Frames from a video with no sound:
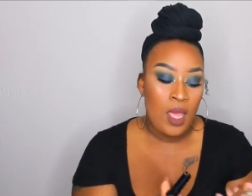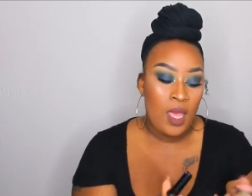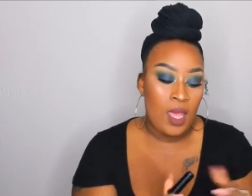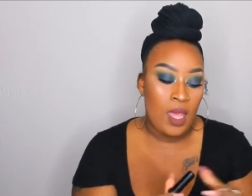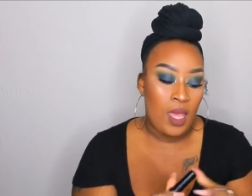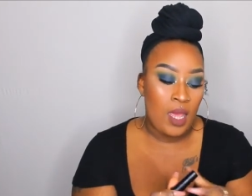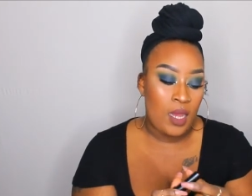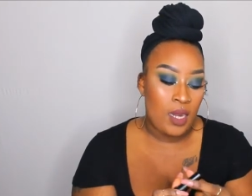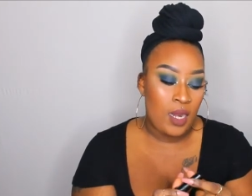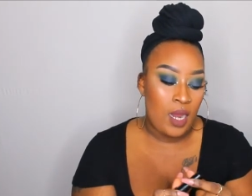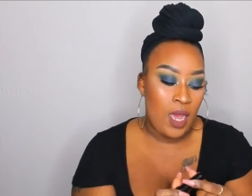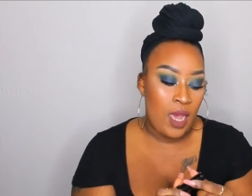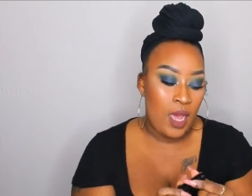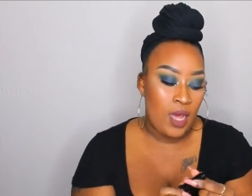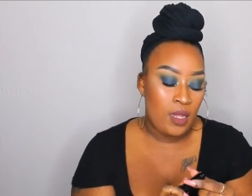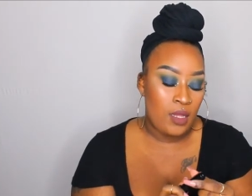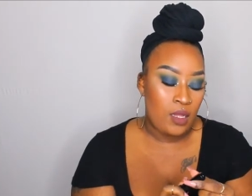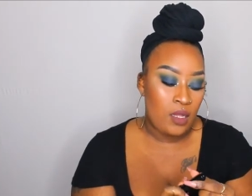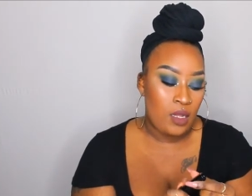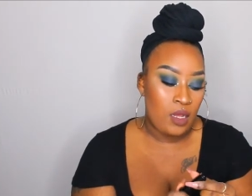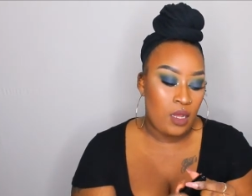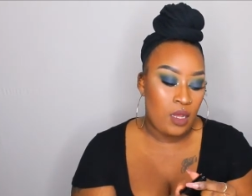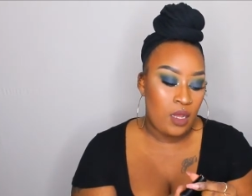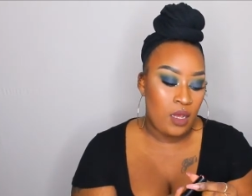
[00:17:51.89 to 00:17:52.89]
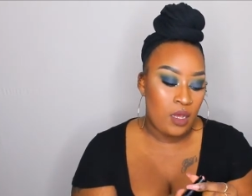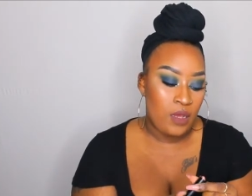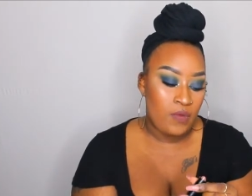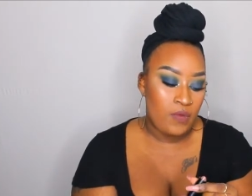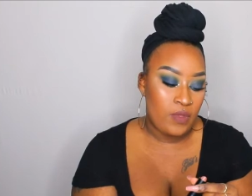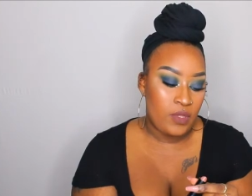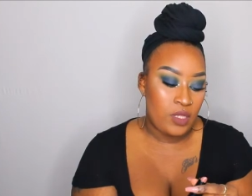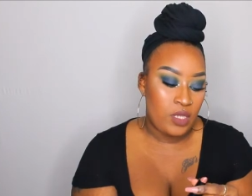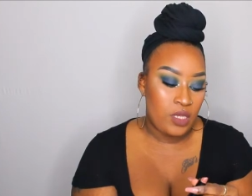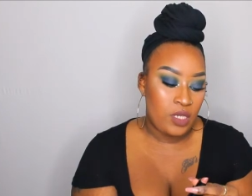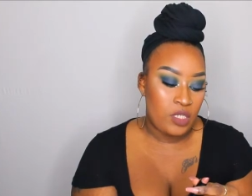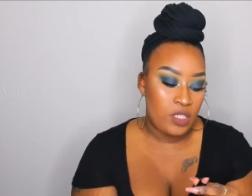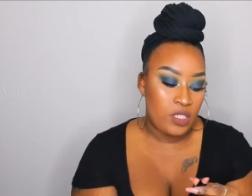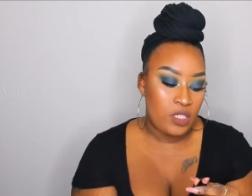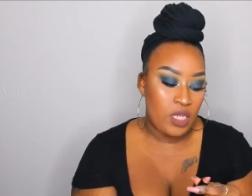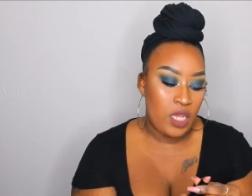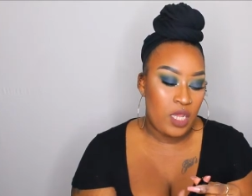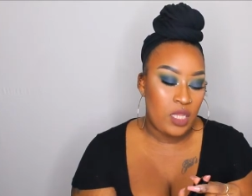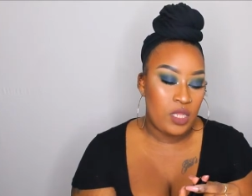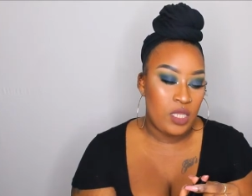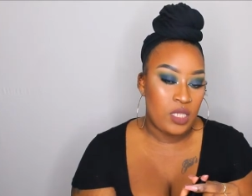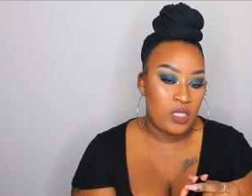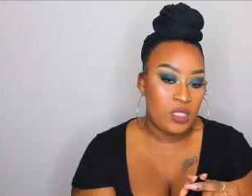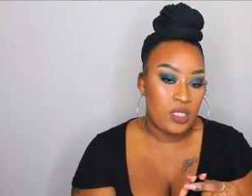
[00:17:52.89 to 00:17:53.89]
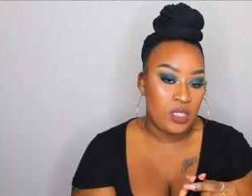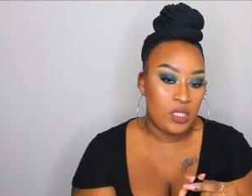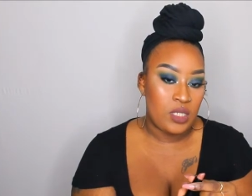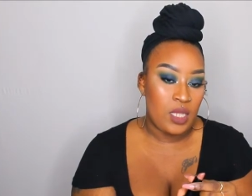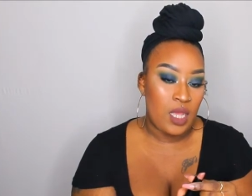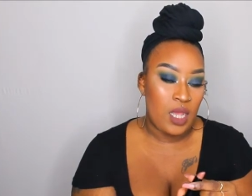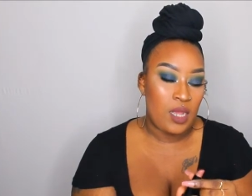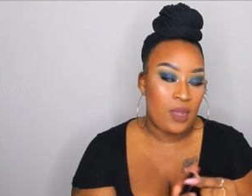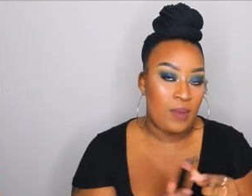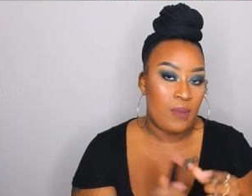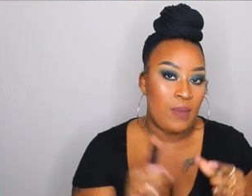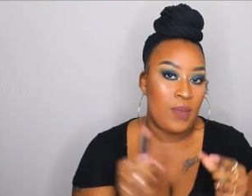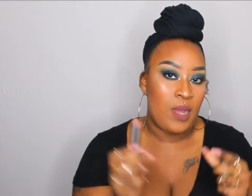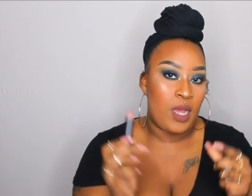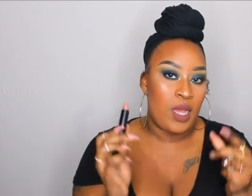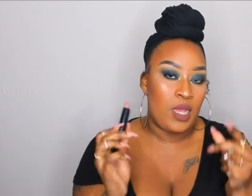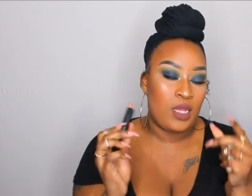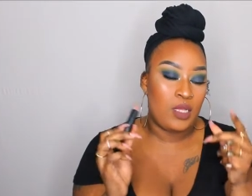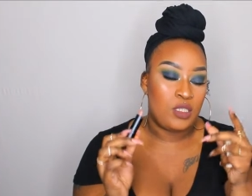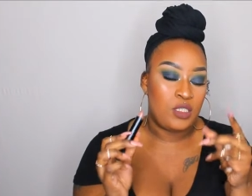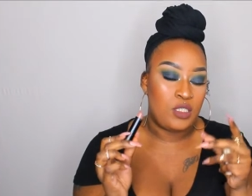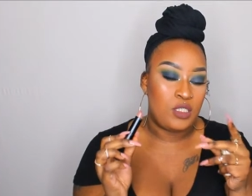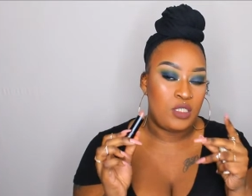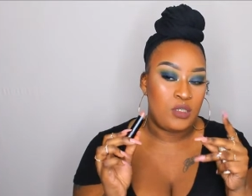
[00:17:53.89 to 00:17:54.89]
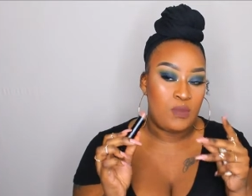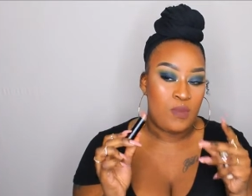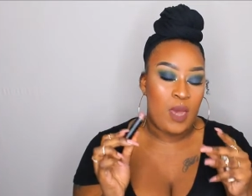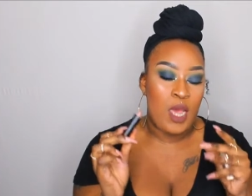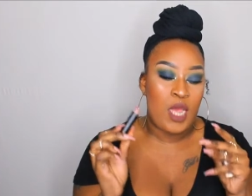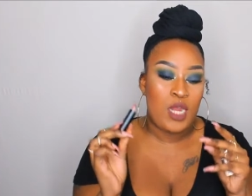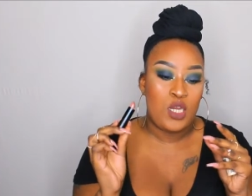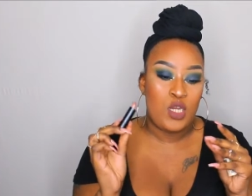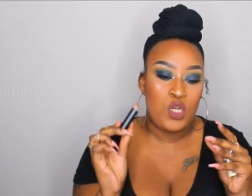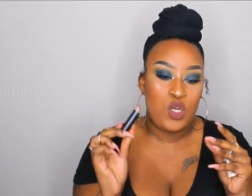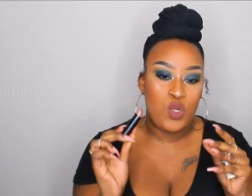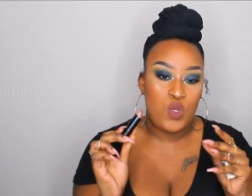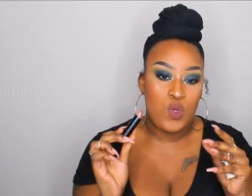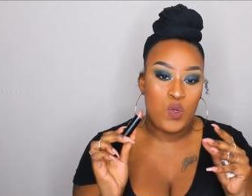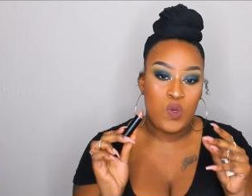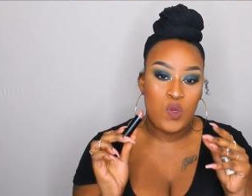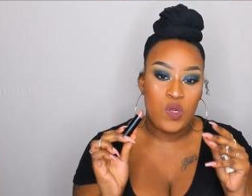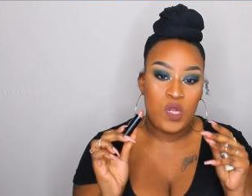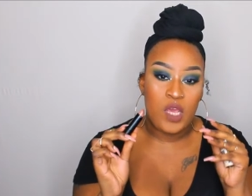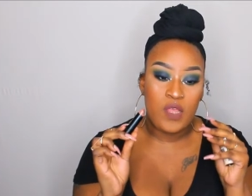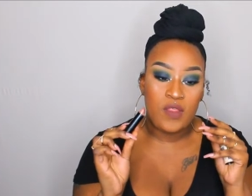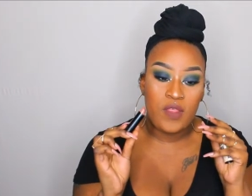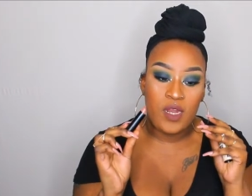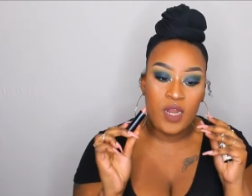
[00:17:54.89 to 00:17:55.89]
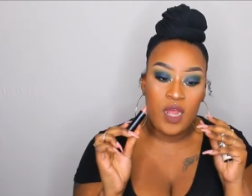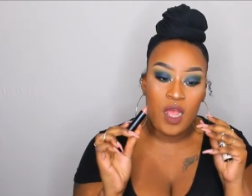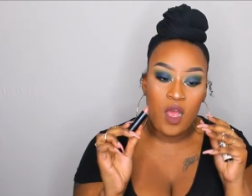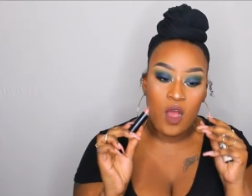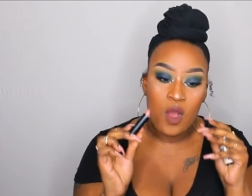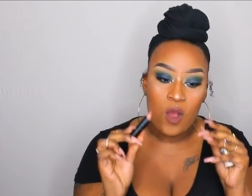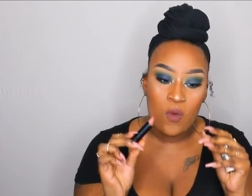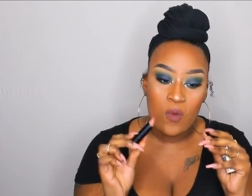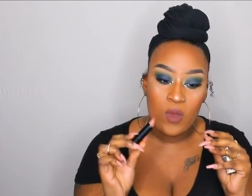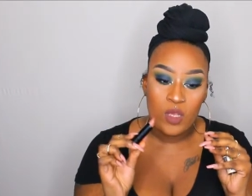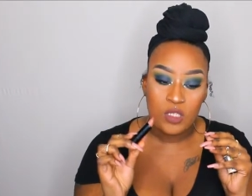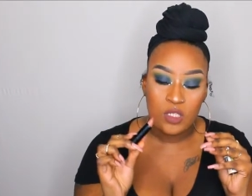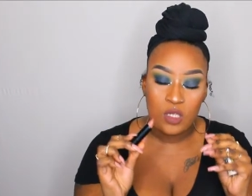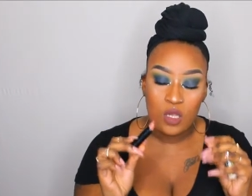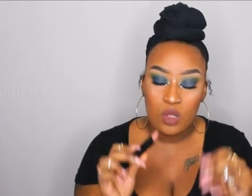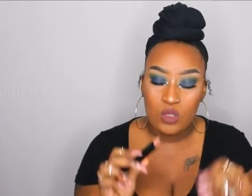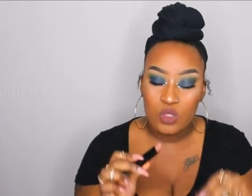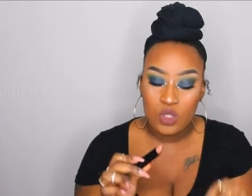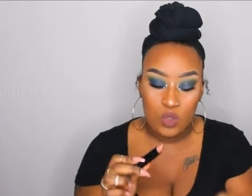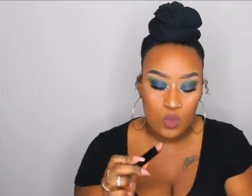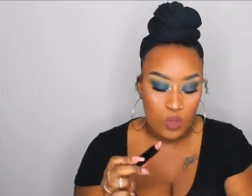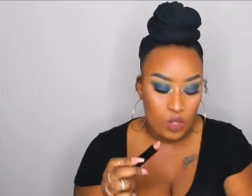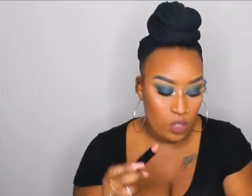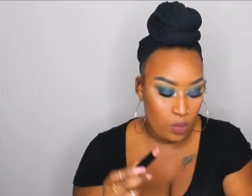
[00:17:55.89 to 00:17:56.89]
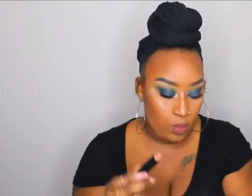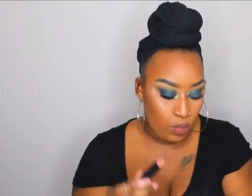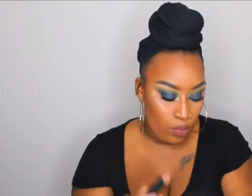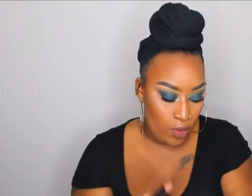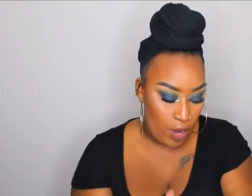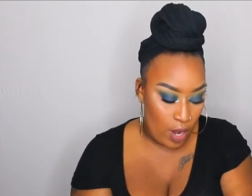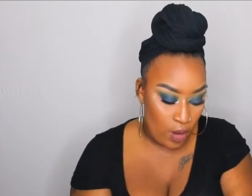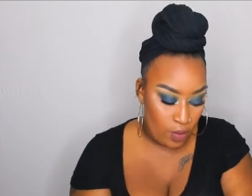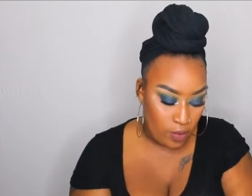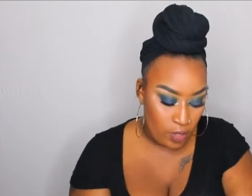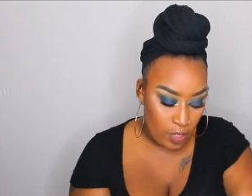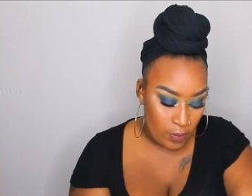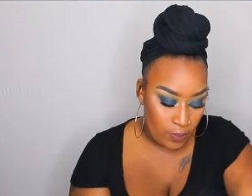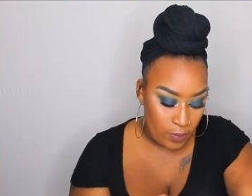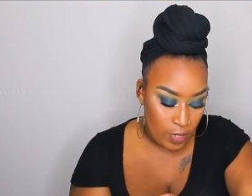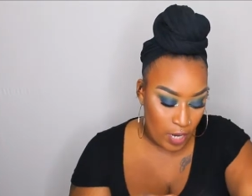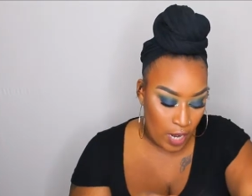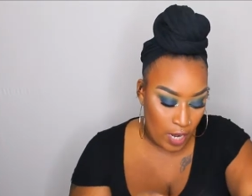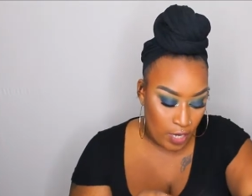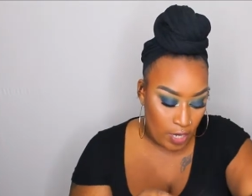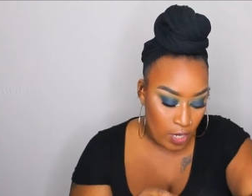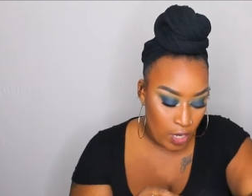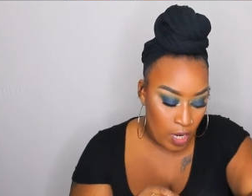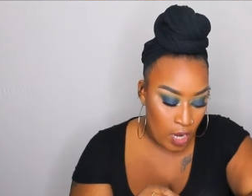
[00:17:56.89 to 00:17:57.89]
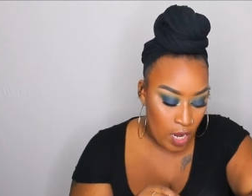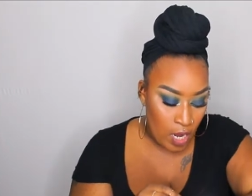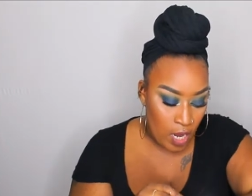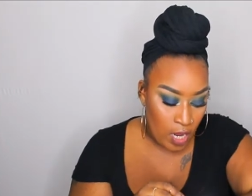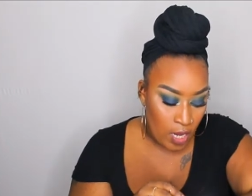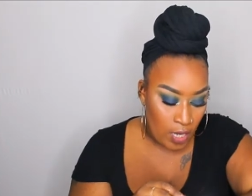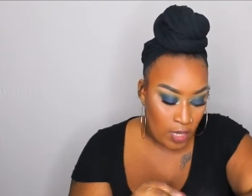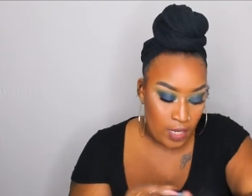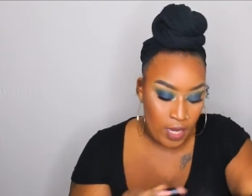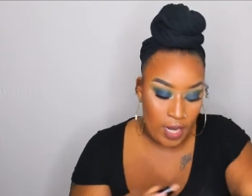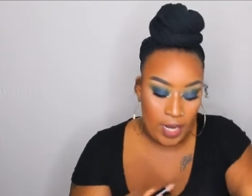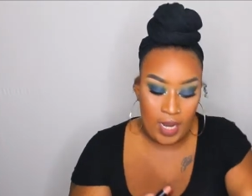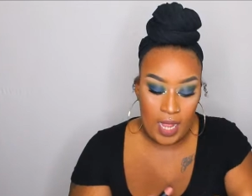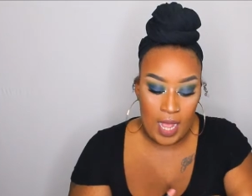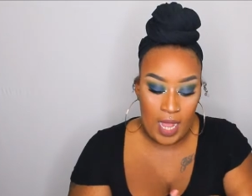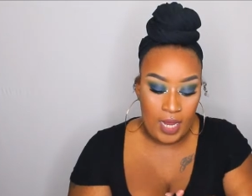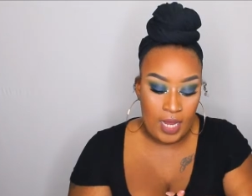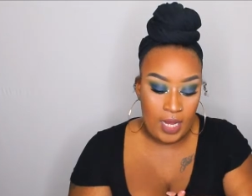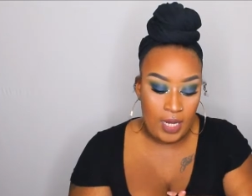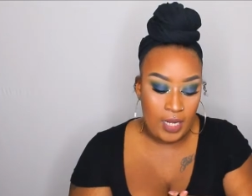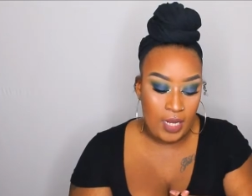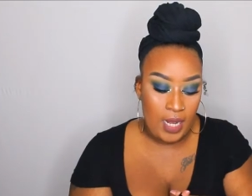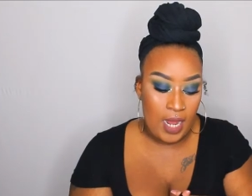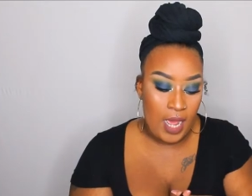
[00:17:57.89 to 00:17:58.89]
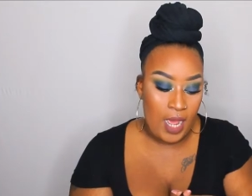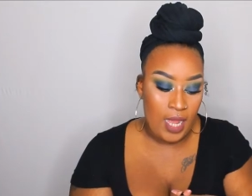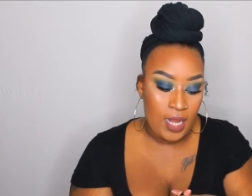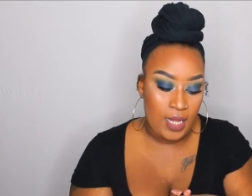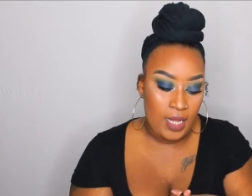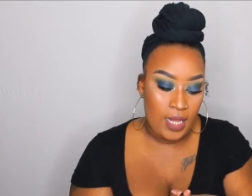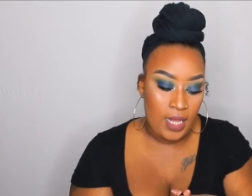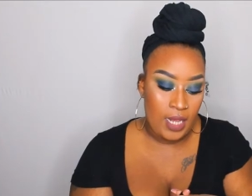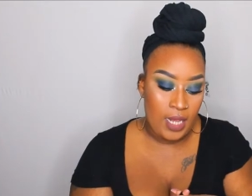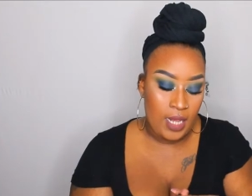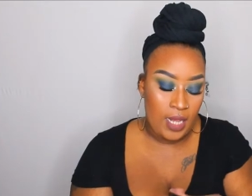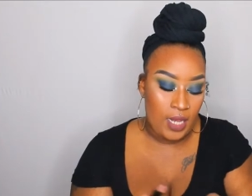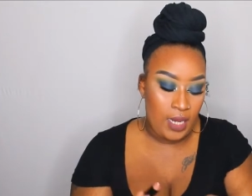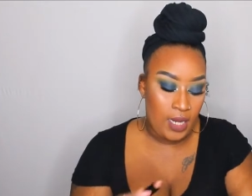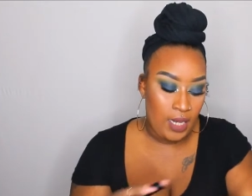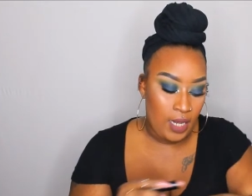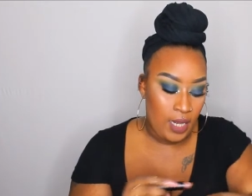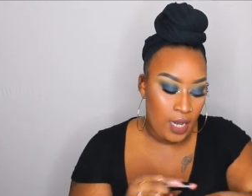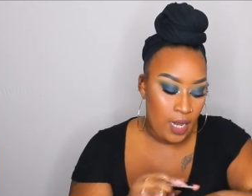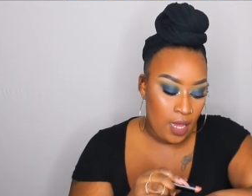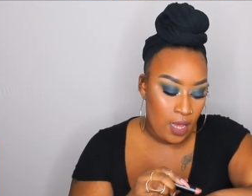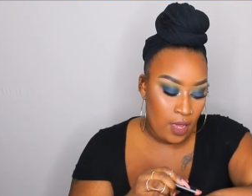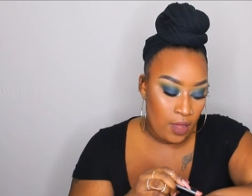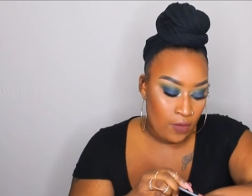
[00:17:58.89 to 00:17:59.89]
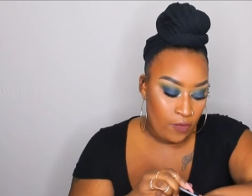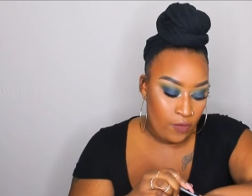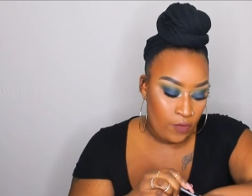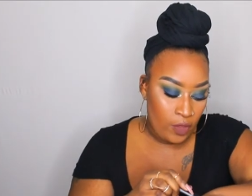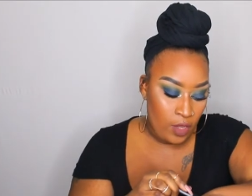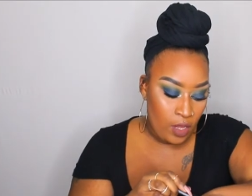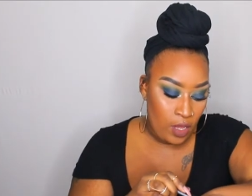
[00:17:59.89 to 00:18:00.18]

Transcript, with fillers: And I love this shade. This is like my my nude that I always go to with the brown lip liner. Like I cannot get enough